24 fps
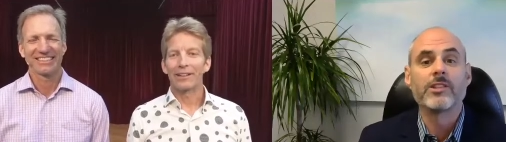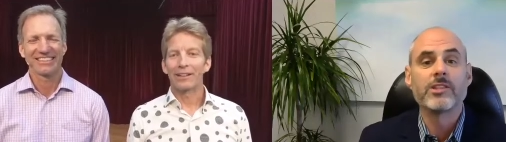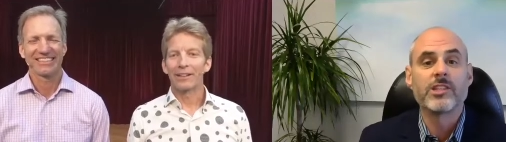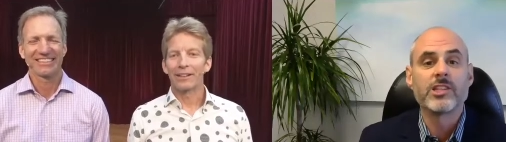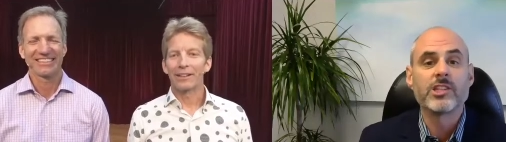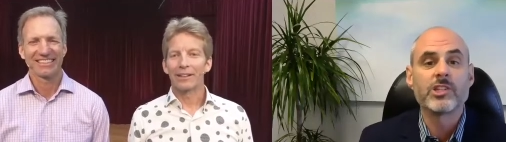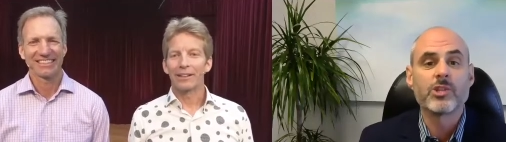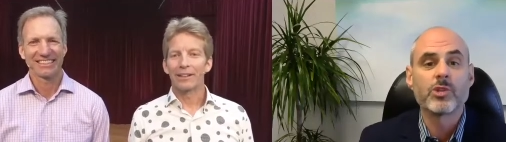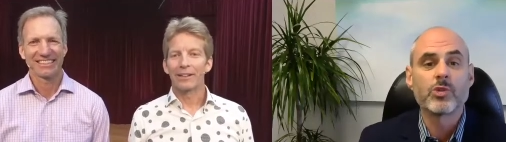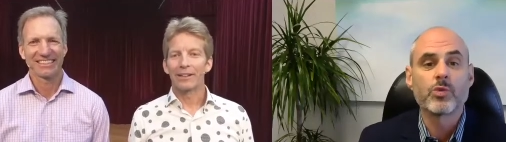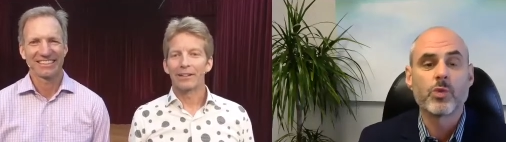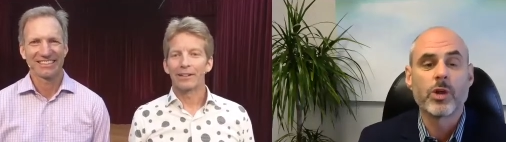
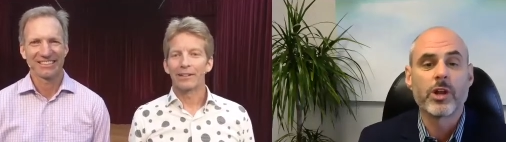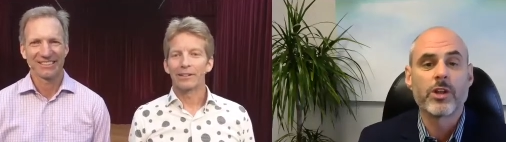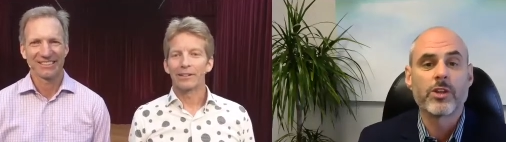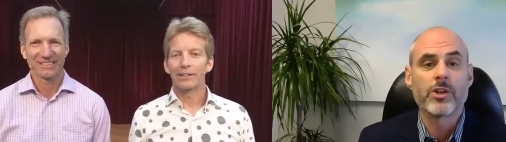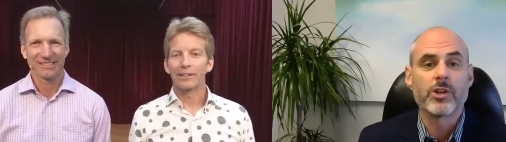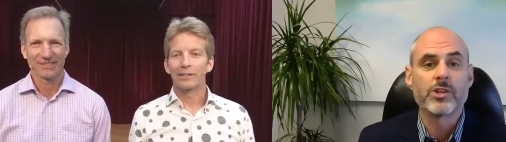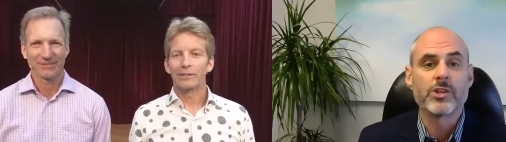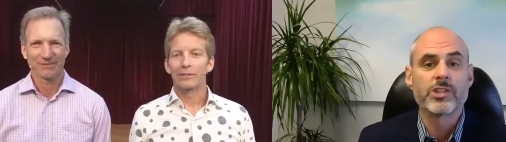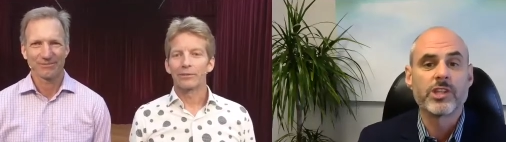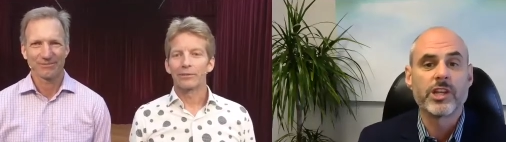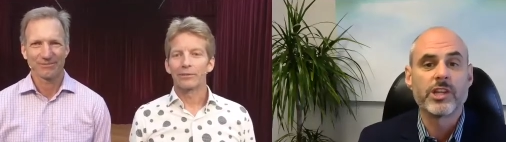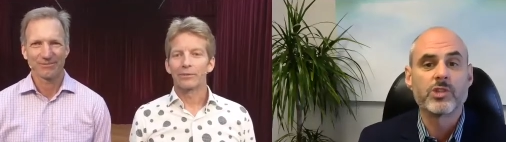Speaker 1: this is one of
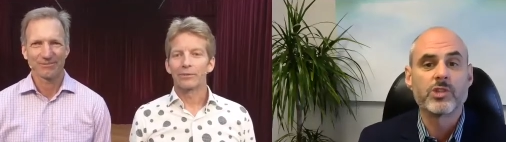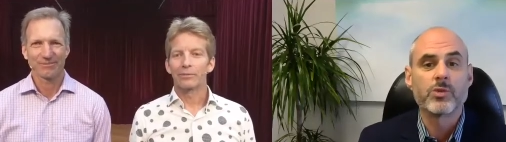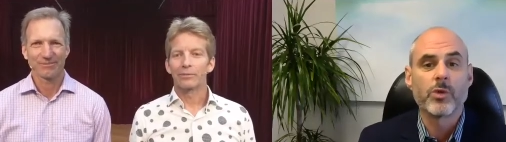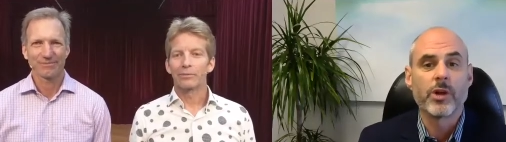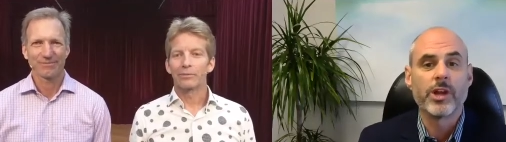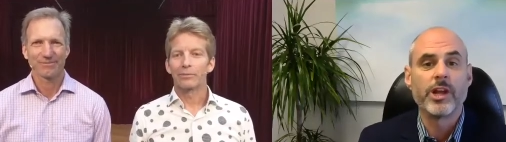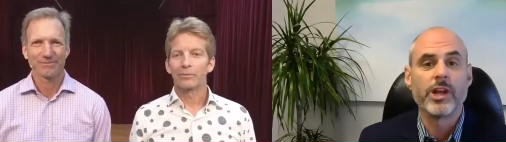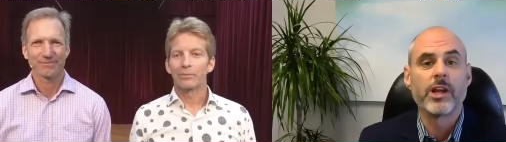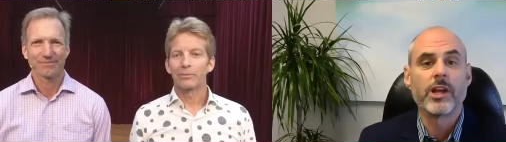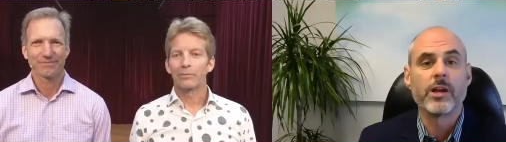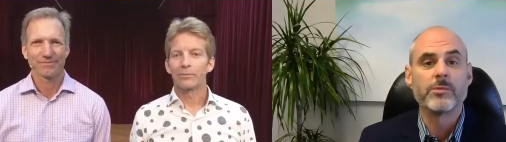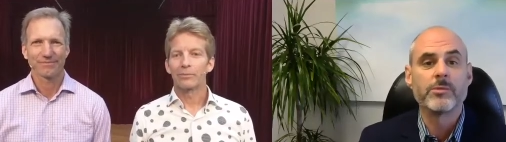those things where
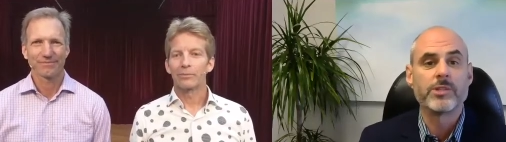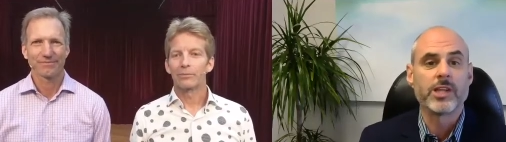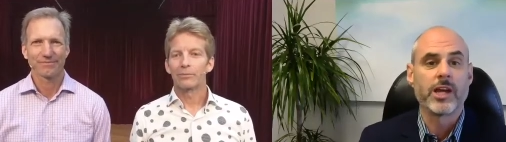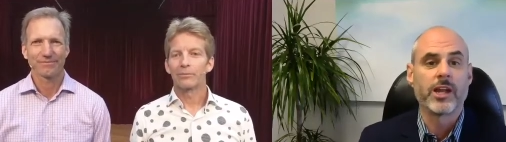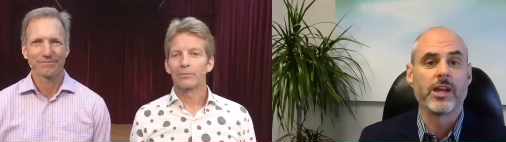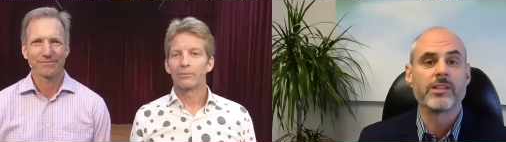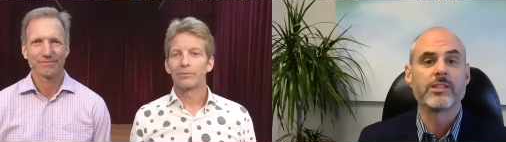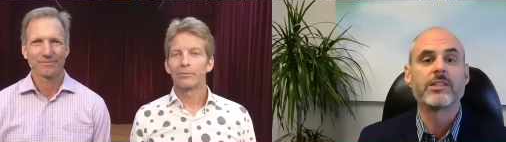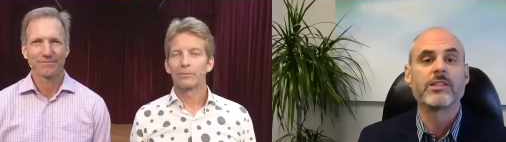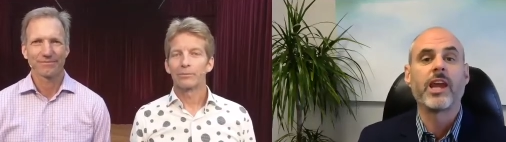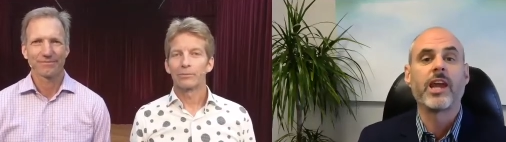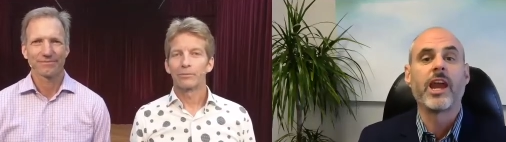he comes out
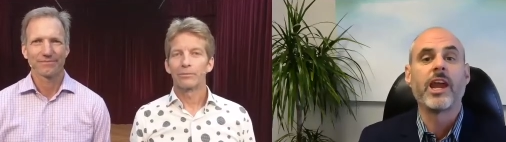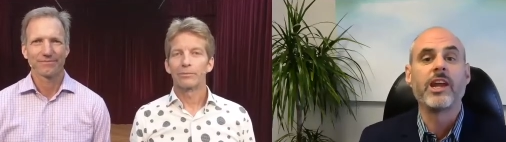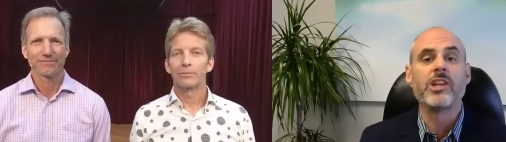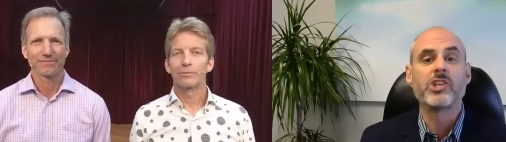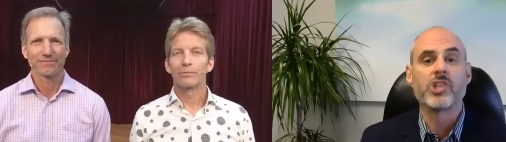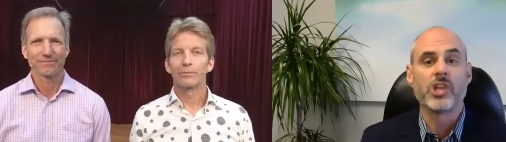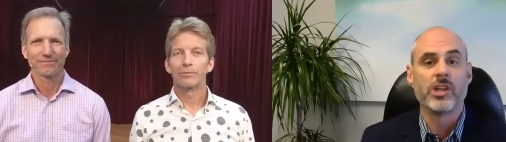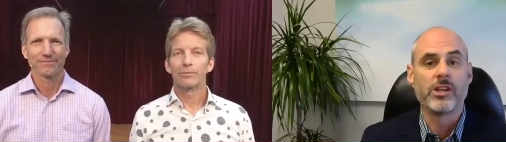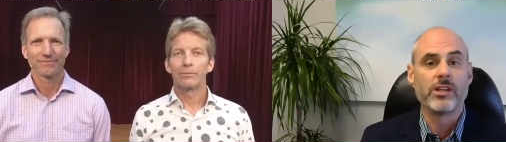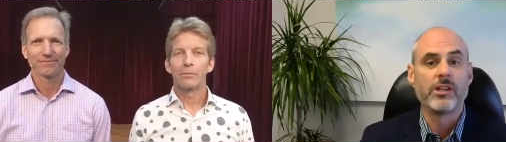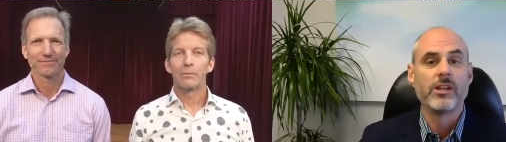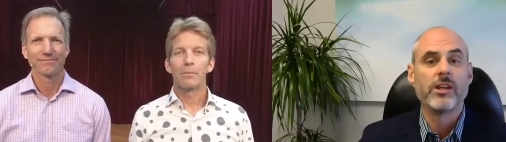on
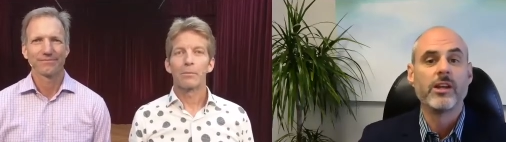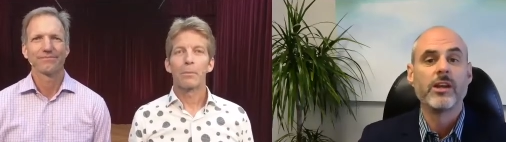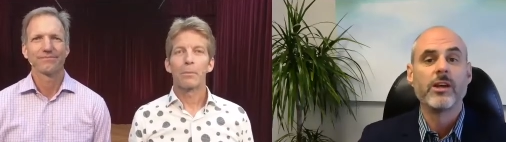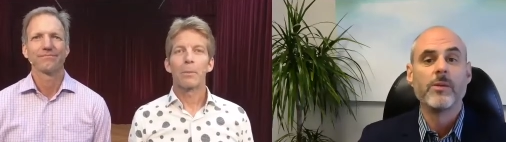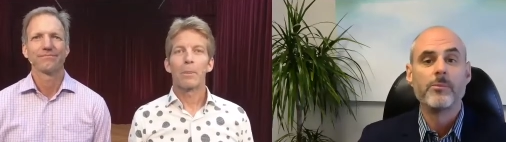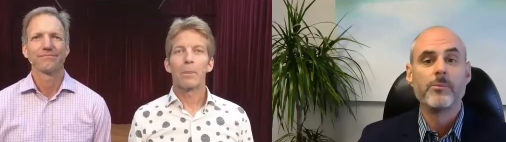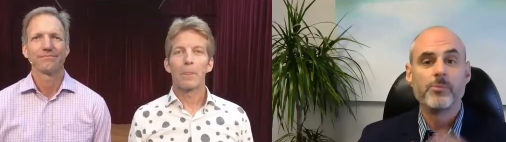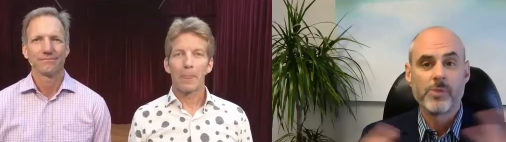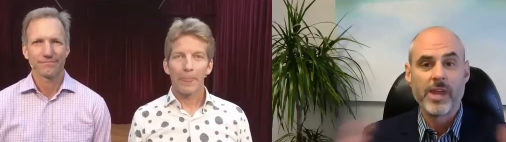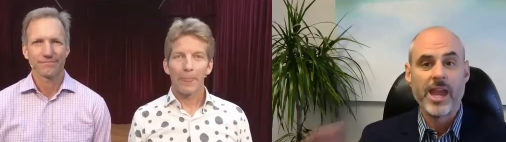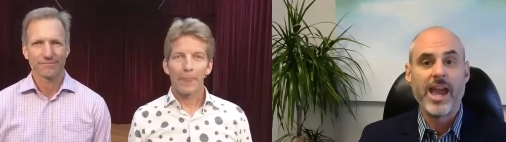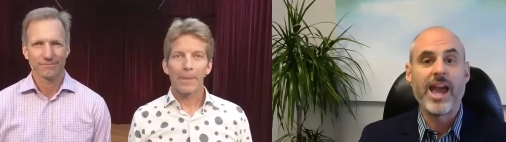stage and
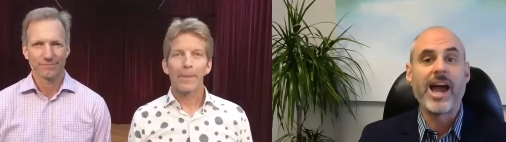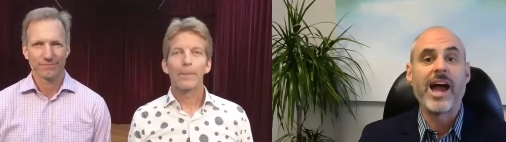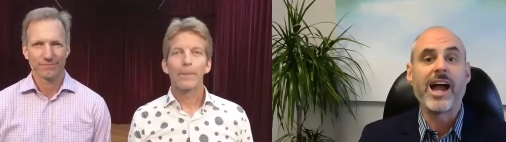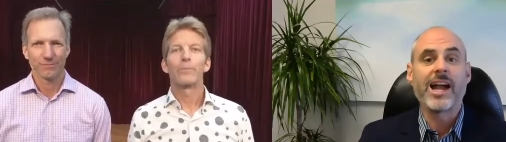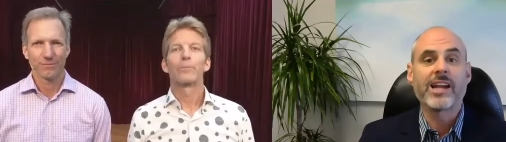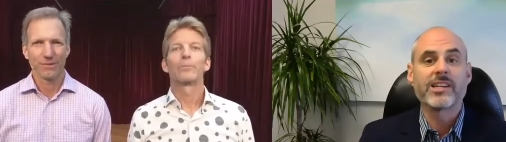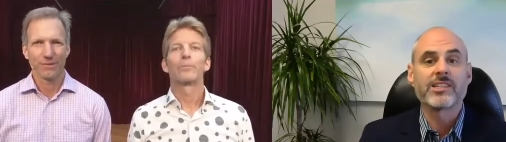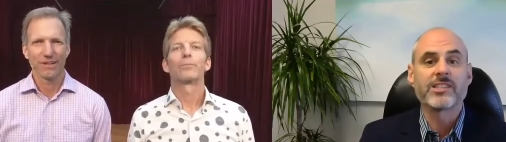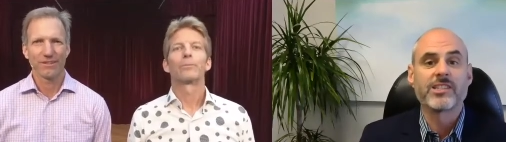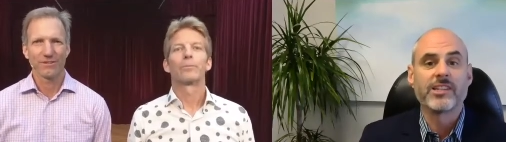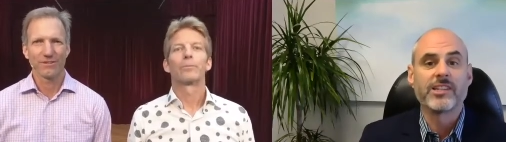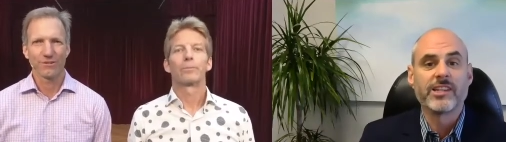
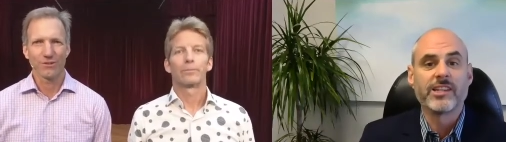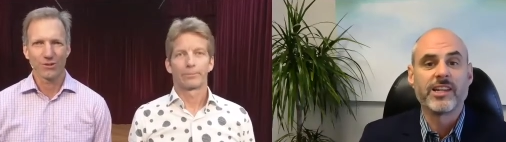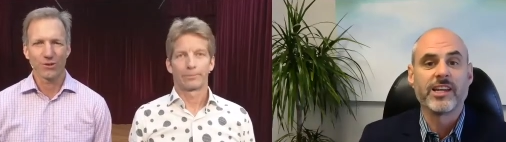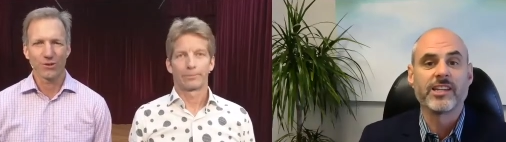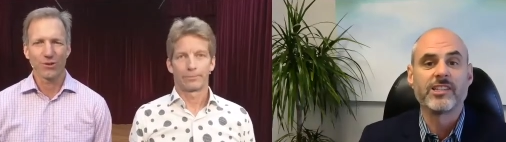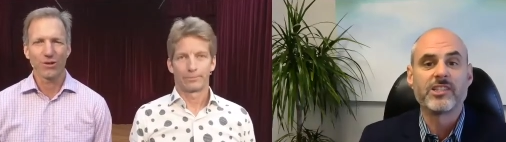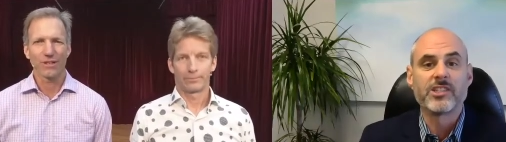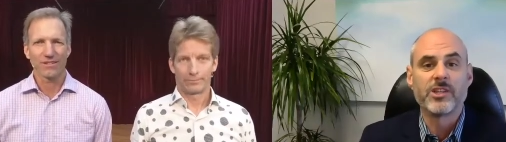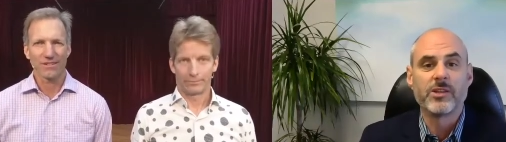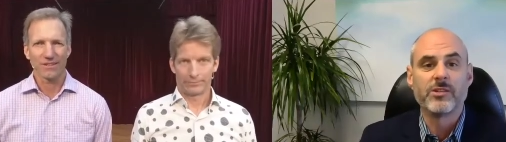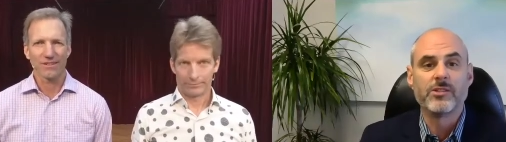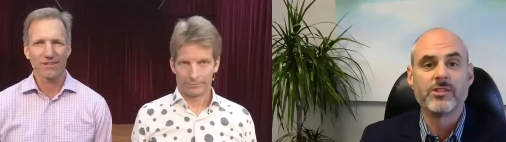acts and gets
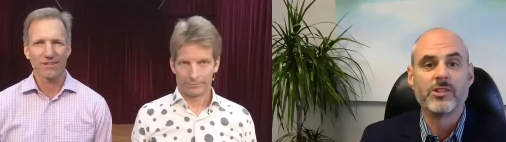this.